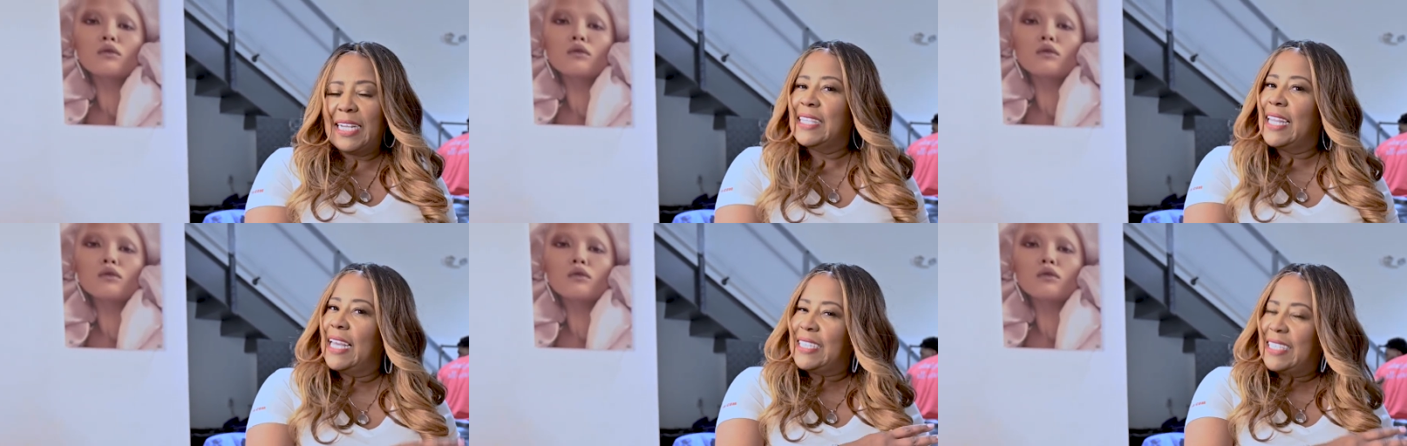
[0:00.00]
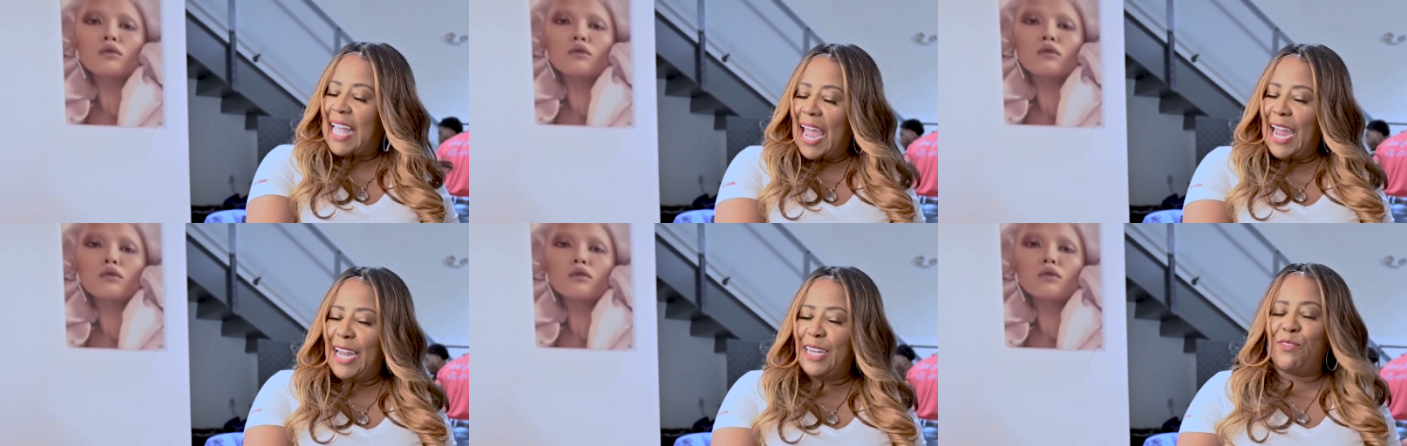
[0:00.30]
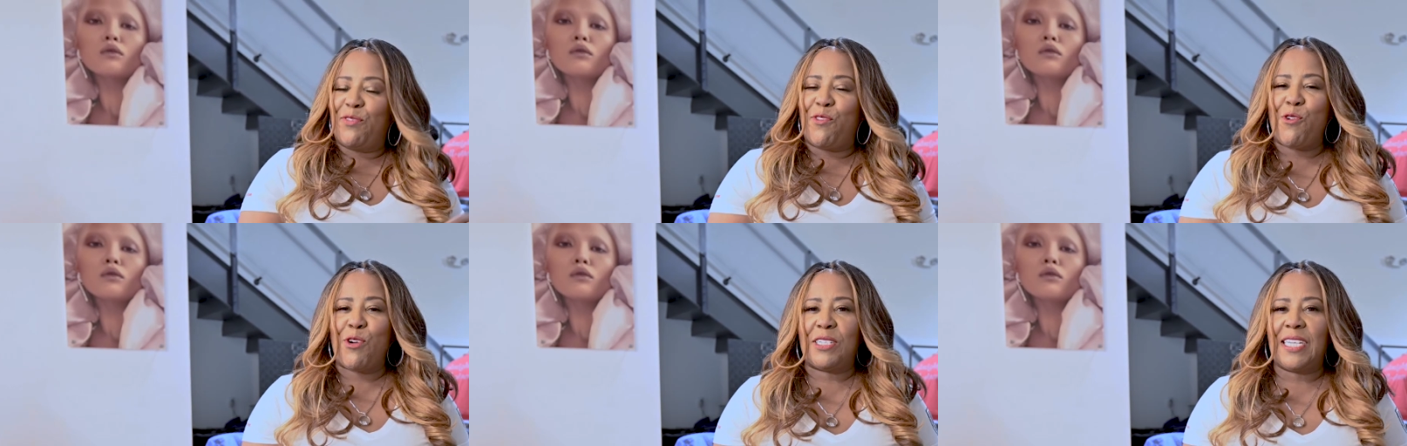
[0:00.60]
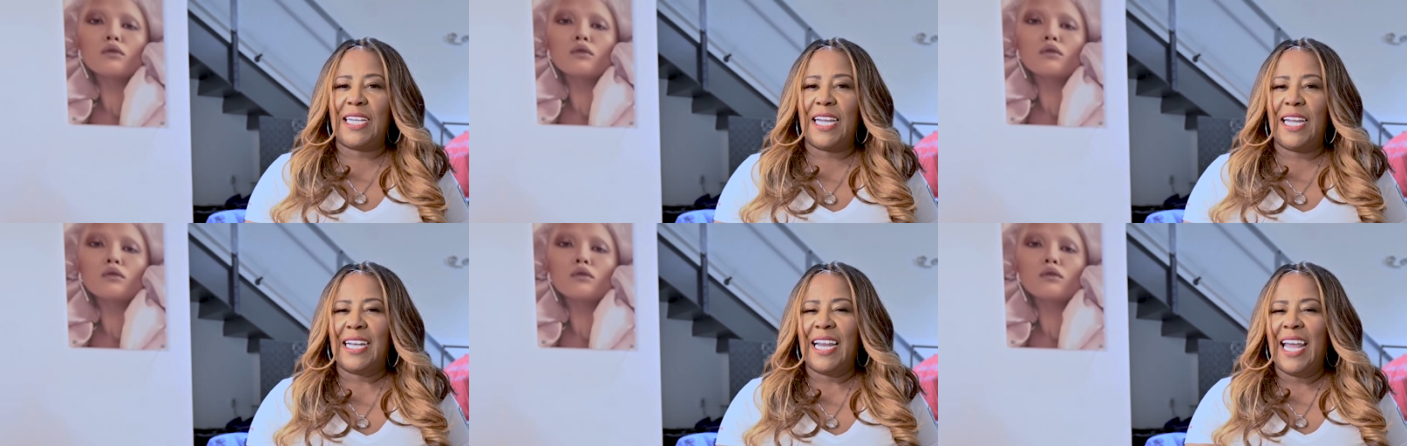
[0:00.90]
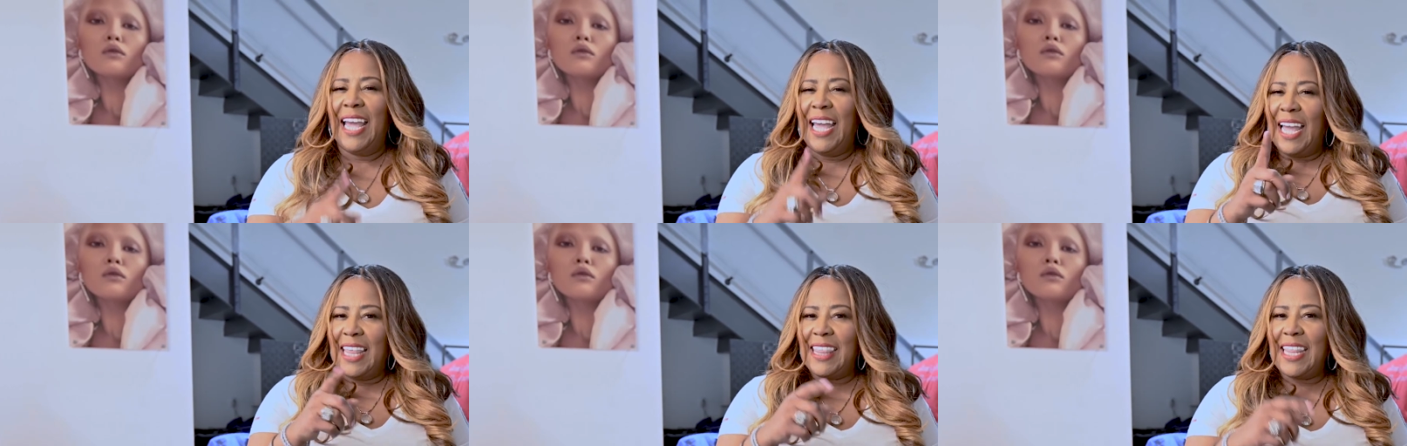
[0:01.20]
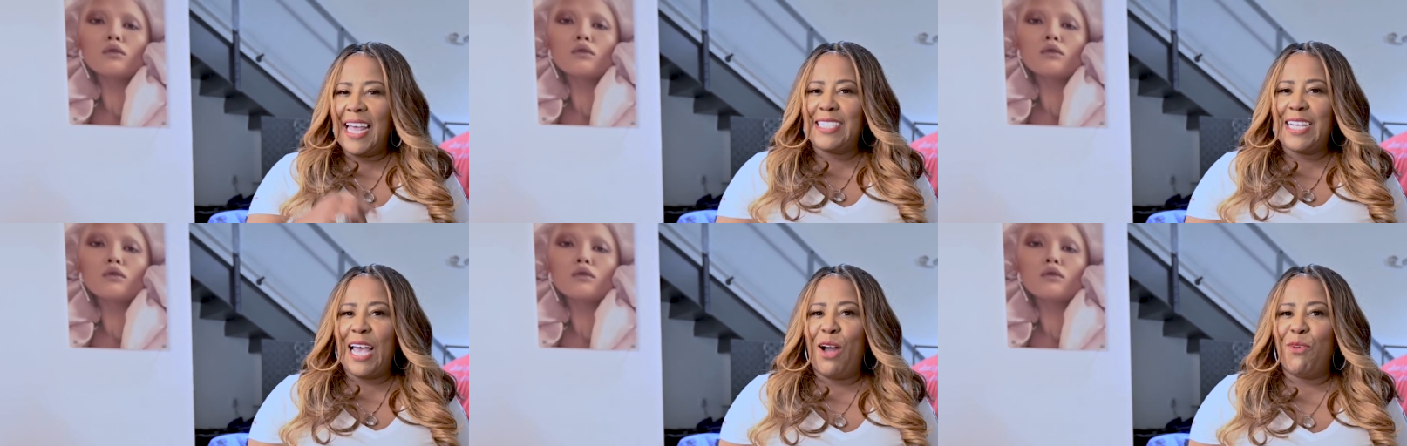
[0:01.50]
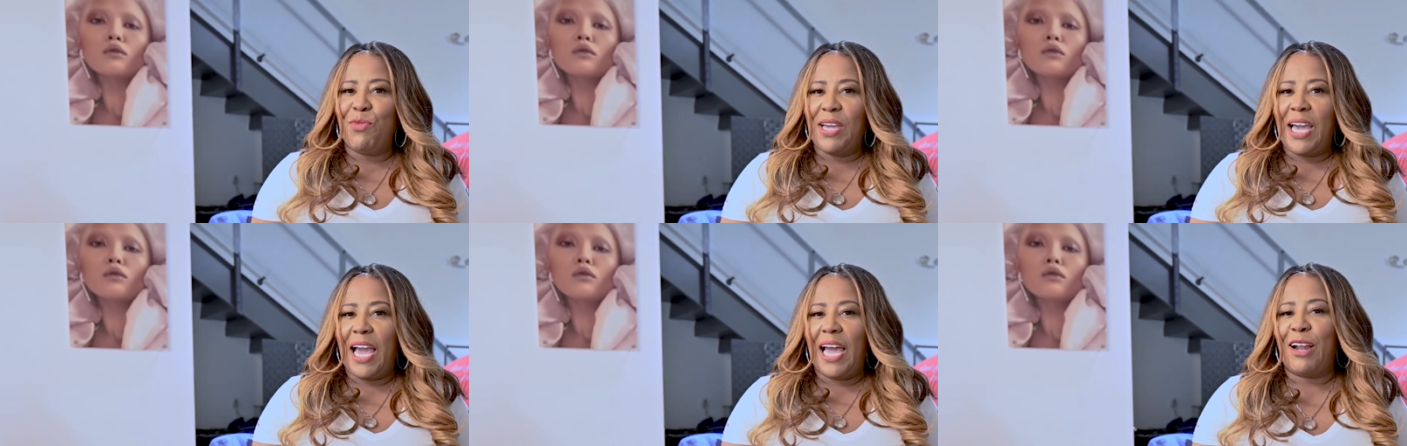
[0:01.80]
Speaker 1: That's the 8 to 14. And that's how
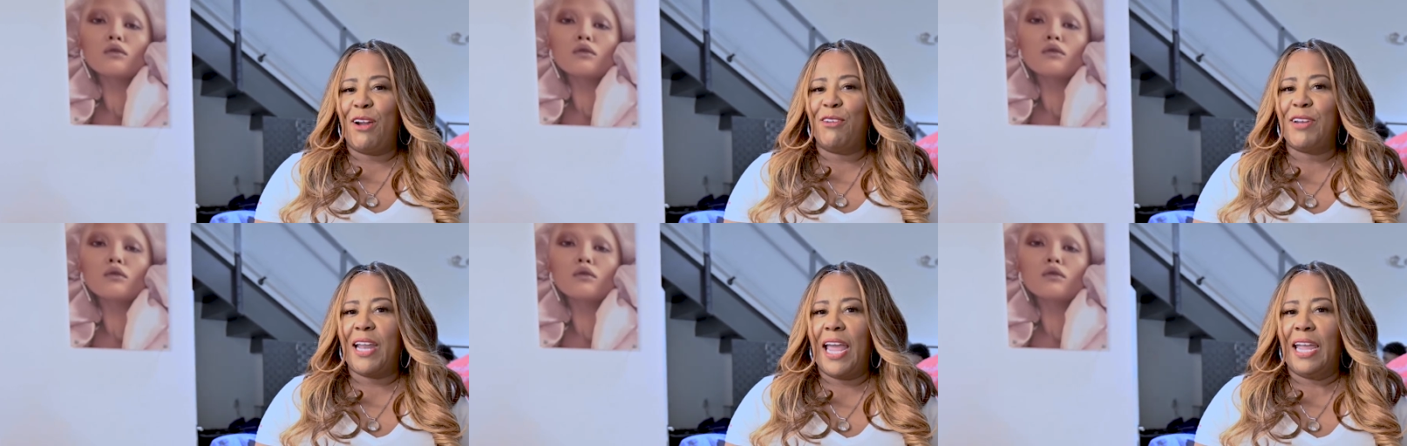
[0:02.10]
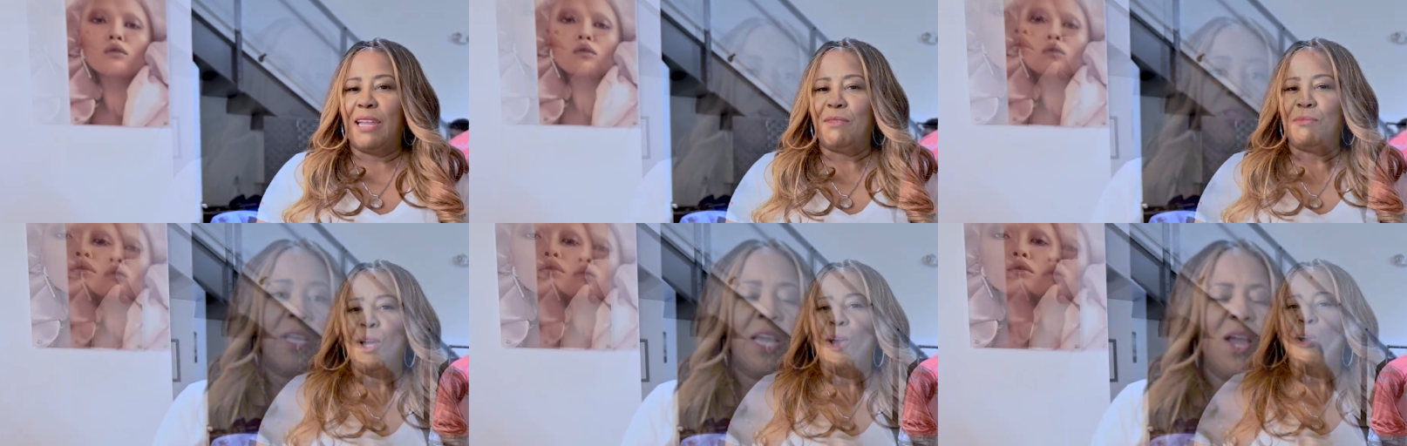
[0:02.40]
we got our name.